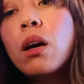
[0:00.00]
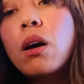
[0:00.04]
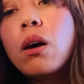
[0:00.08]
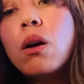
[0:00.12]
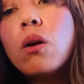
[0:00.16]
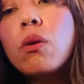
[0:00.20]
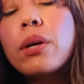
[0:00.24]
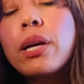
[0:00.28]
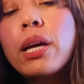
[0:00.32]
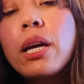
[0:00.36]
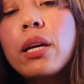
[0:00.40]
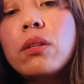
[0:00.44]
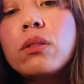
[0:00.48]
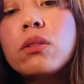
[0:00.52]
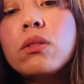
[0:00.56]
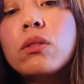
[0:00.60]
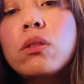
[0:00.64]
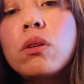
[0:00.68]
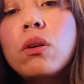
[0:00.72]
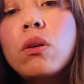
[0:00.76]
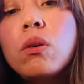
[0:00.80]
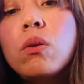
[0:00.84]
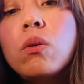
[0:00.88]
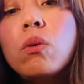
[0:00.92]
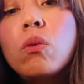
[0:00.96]
Okay,
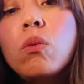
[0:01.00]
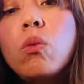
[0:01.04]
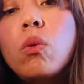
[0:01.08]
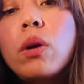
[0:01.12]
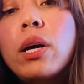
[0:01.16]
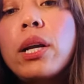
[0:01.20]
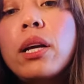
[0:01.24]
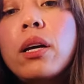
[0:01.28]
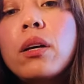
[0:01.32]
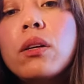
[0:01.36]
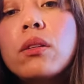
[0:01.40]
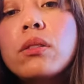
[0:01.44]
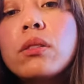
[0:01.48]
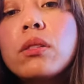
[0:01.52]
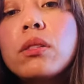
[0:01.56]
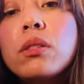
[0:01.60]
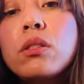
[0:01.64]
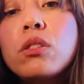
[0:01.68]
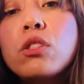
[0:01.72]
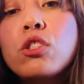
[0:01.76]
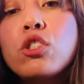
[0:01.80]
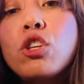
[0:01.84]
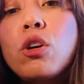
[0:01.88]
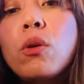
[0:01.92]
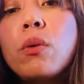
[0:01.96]
so what else
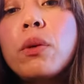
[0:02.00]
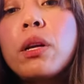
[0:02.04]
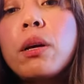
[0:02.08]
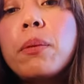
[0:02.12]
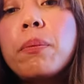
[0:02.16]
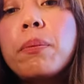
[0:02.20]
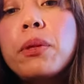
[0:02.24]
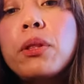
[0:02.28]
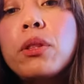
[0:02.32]
is showing up